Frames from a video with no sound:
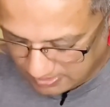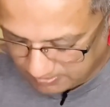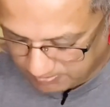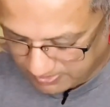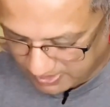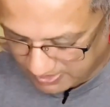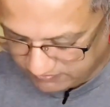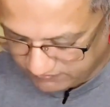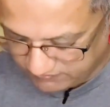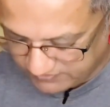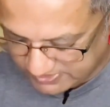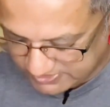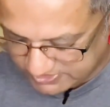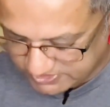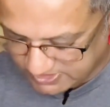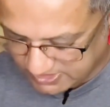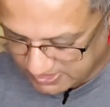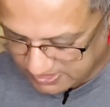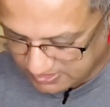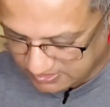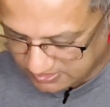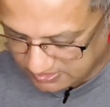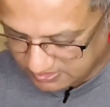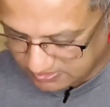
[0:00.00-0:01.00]
by
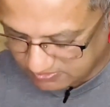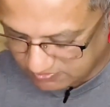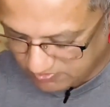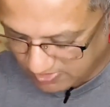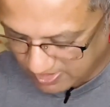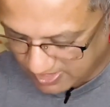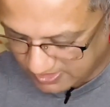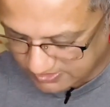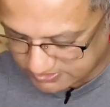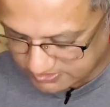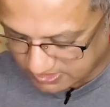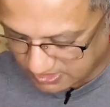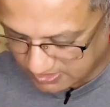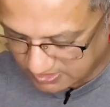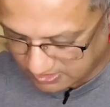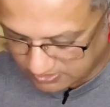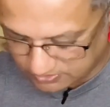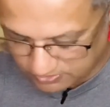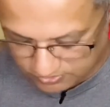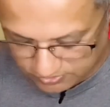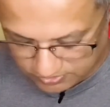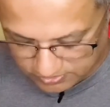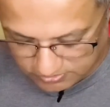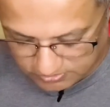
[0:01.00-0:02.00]
Vijay
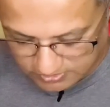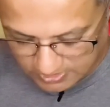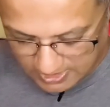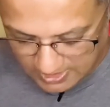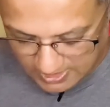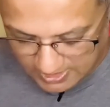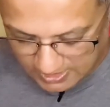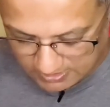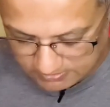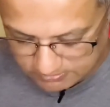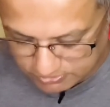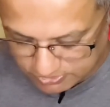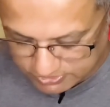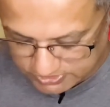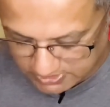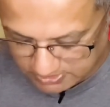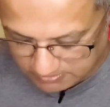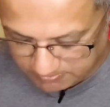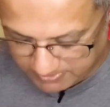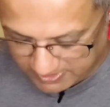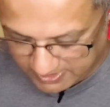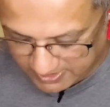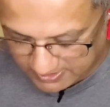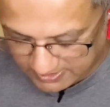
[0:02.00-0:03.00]
Kiragandur and music
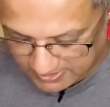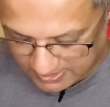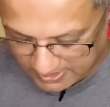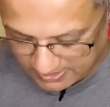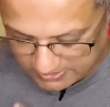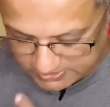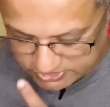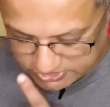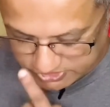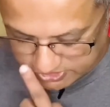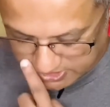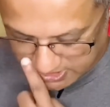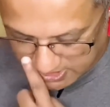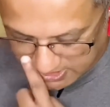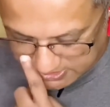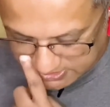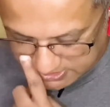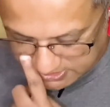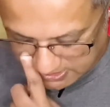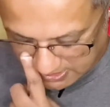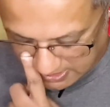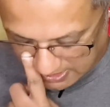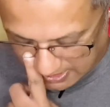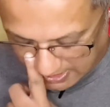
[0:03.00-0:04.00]
by
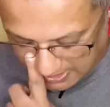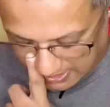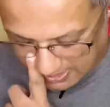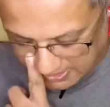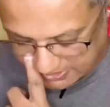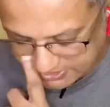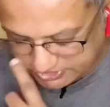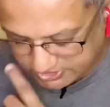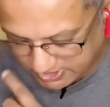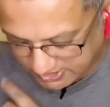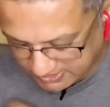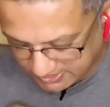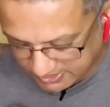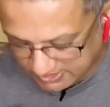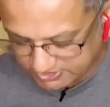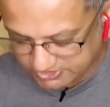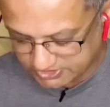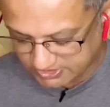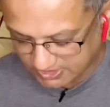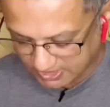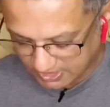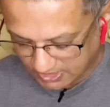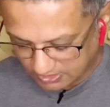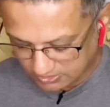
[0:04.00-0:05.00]

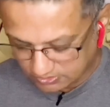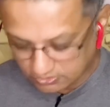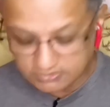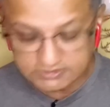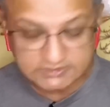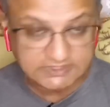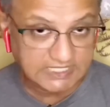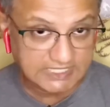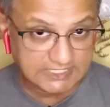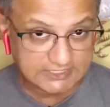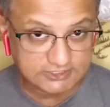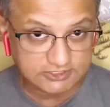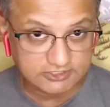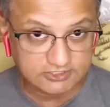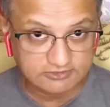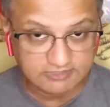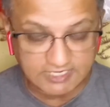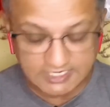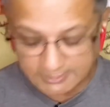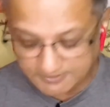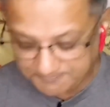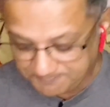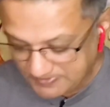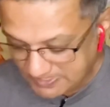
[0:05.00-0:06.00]
Ajanesh Loknath. All
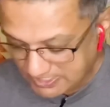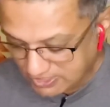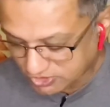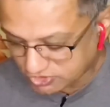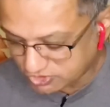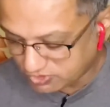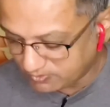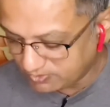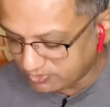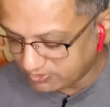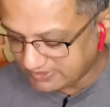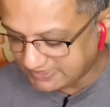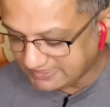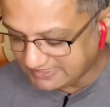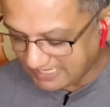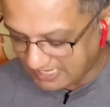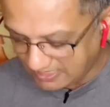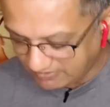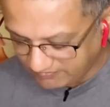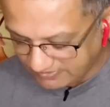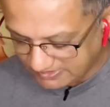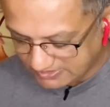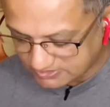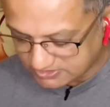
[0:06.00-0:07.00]
right, so we're going to
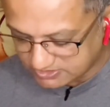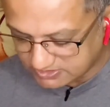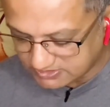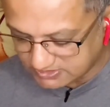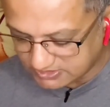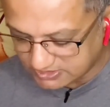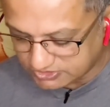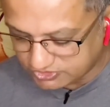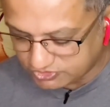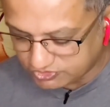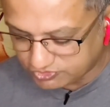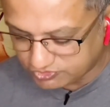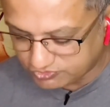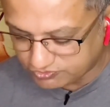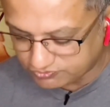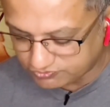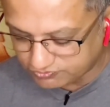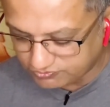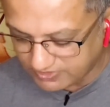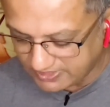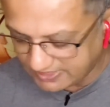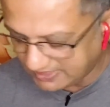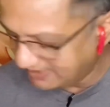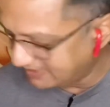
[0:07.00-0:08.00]
dive into the
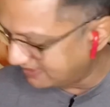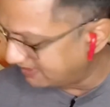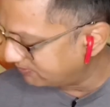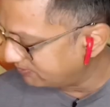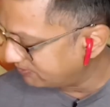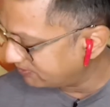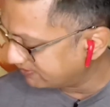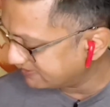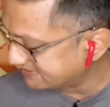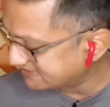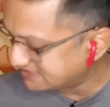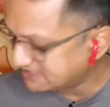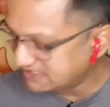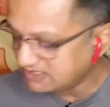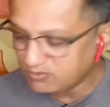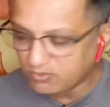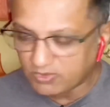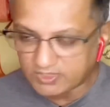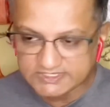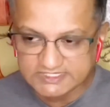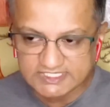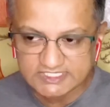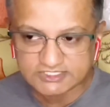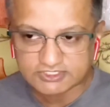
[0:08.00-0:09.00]
trailer. We're going to see
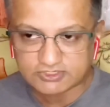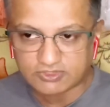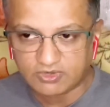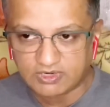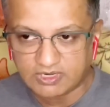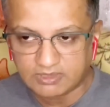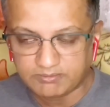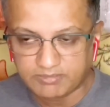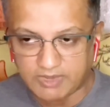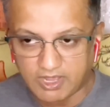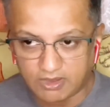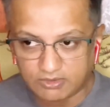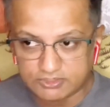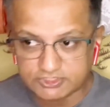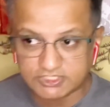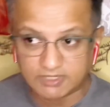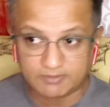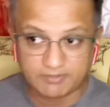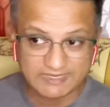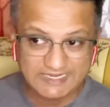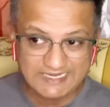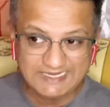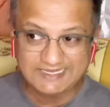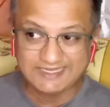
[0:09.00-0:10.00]
what it's all about.
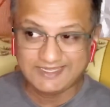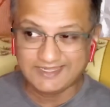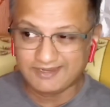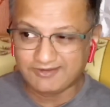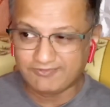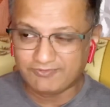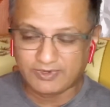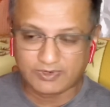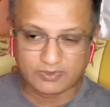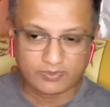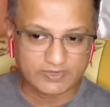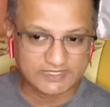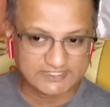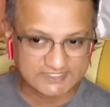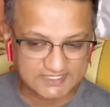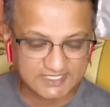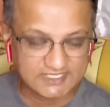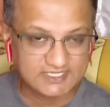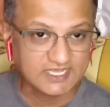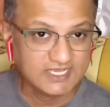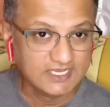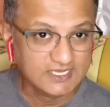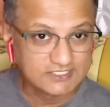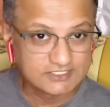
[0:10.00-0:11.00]
Somebody did request
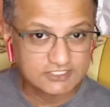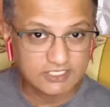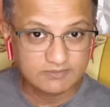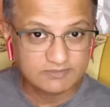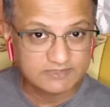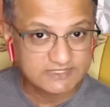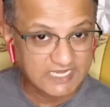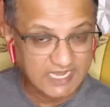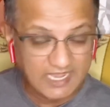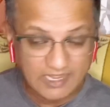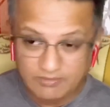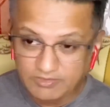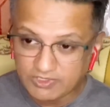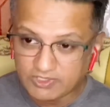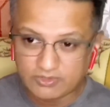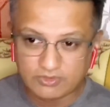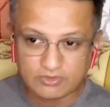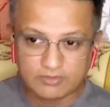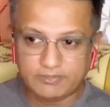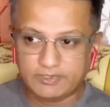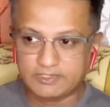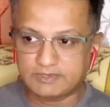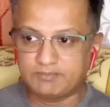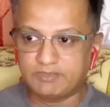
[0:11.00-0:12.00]
it some time ago,
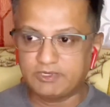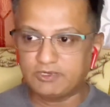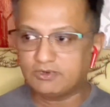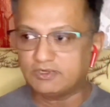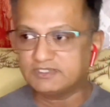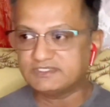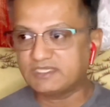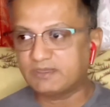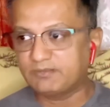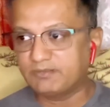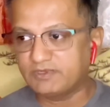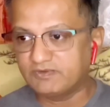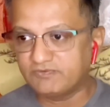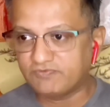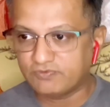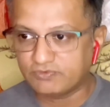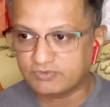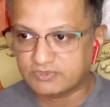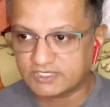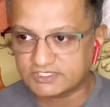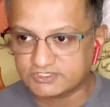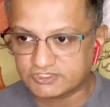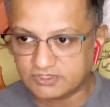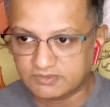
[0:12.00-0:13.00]
but because I've been
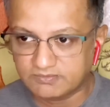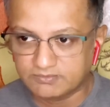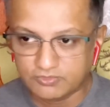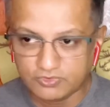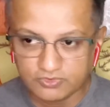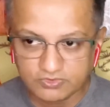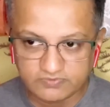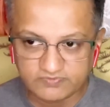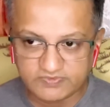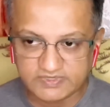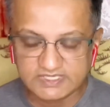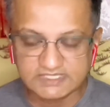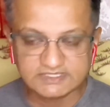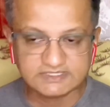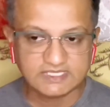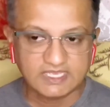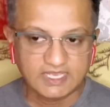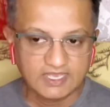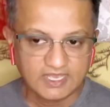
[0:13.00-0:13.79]
focused on movies,